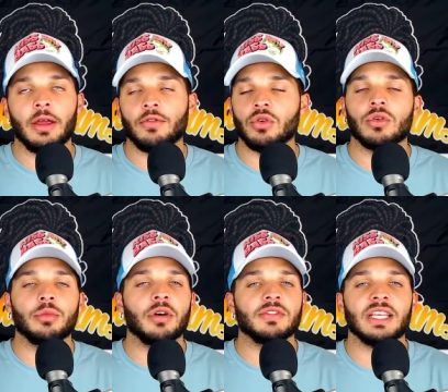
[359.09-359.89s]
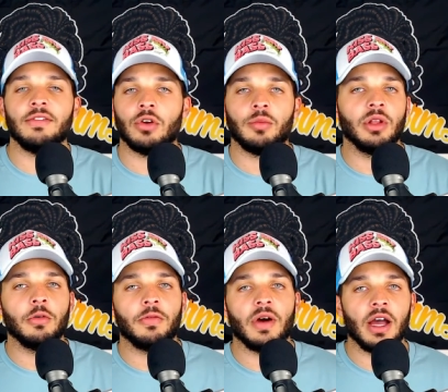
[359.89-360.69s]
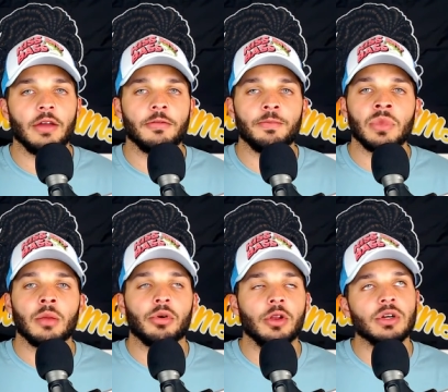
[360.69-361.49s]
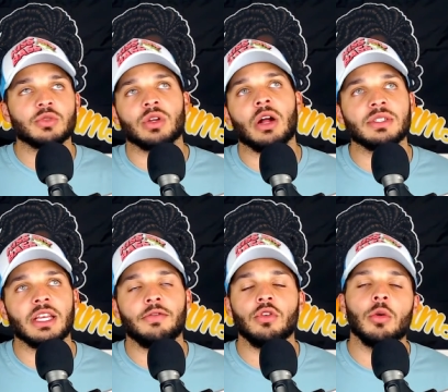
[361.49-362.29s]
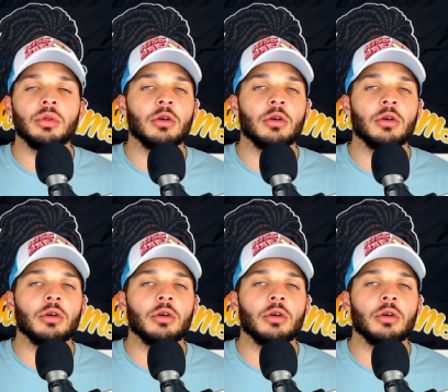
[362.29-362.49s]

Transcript: If you're going above seven or below five, pretty much what I would say if you go below